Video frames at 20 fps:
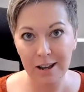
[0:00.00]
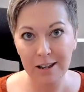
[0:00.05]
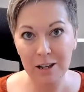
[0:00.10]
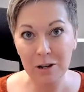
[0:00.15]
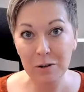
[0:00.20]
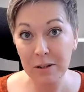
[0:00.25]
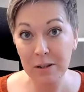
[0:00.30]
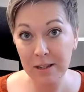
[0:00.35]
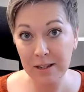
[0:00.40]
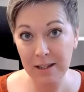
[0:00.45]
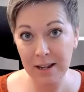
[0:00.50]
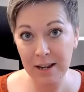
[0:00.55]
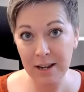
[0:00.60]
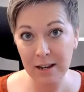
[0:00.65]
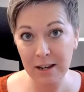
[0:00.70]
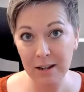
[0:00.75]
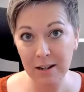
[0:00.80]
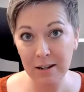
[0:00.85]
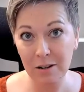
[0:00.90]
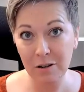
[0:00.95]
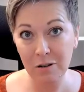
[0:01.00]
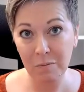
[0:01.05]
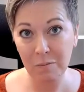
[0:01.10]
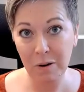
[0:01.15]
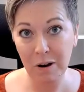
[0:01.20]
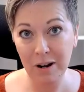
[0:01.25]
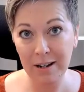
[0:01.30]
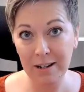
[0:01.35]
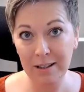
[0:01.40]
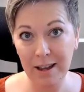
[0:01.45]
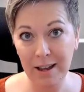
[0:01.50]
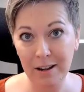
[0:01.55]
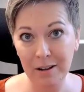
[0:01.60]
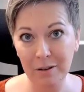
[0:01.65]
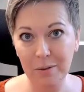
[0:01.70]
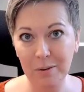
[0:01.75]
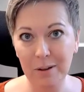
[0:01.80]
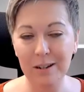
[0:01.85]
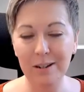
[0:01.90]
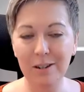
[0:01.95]
You can see it in your body
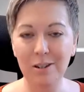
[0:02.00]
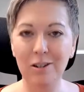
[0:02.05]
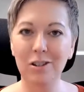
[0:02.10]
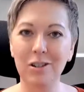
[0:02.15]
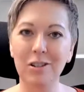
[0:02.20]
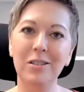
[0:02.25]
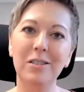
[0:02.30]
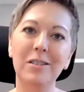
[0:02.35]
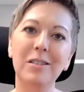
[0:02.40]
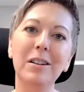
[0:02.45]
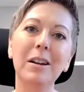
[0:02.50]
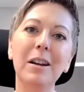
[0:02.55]
language.